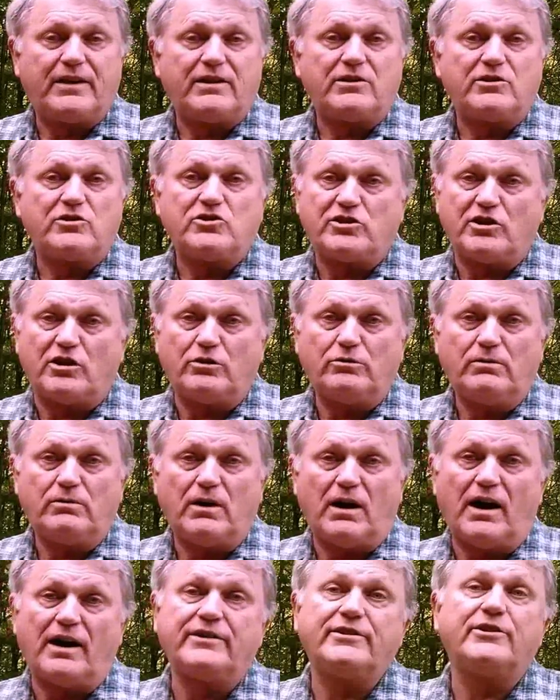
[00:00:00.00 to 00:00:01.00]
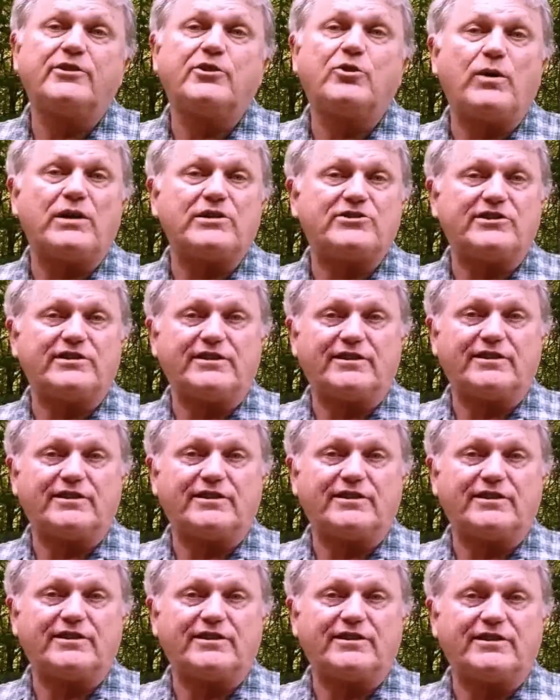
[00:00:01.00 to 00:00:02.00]
So, on to the questions.
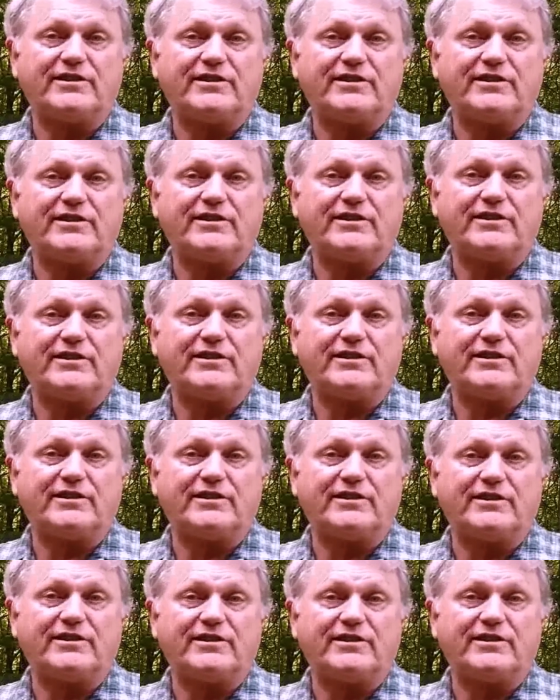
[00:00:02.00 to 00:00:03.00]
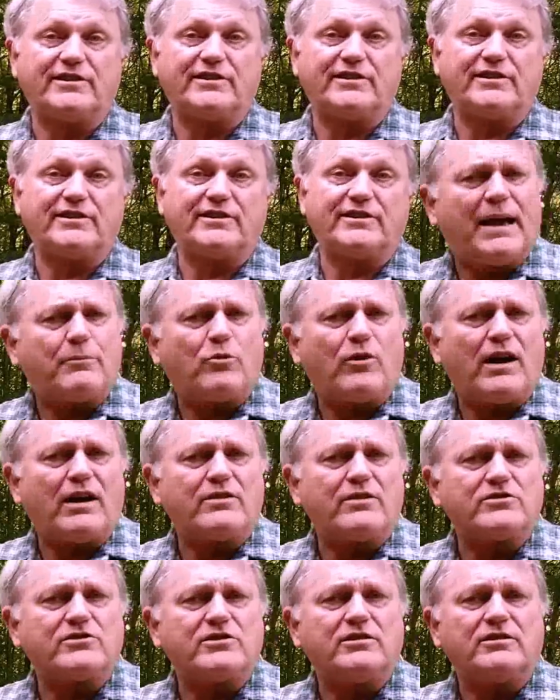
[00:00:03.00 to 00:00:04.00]
How do I find
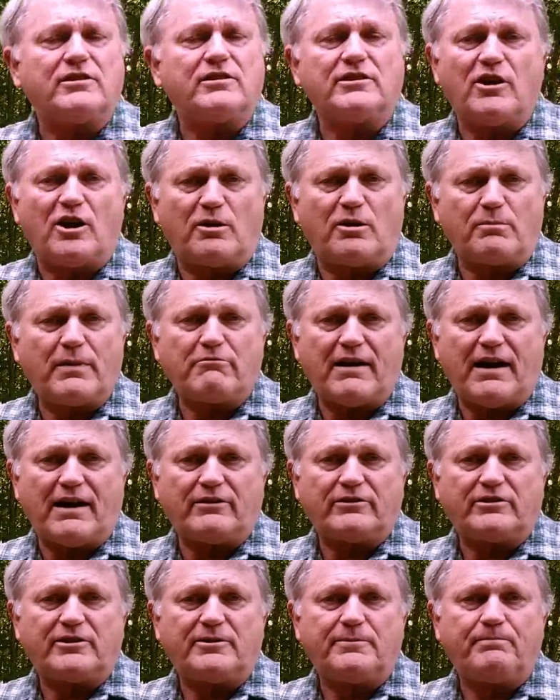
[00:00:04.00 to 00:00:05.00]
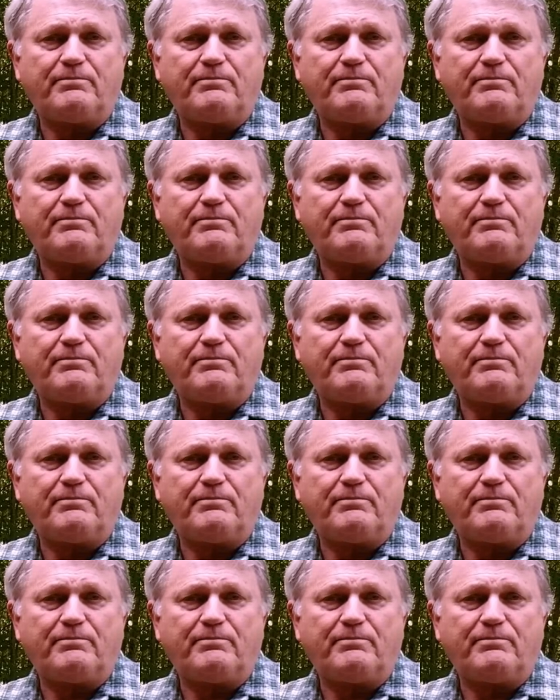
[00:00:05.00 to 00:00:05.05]
campgrounds along my route?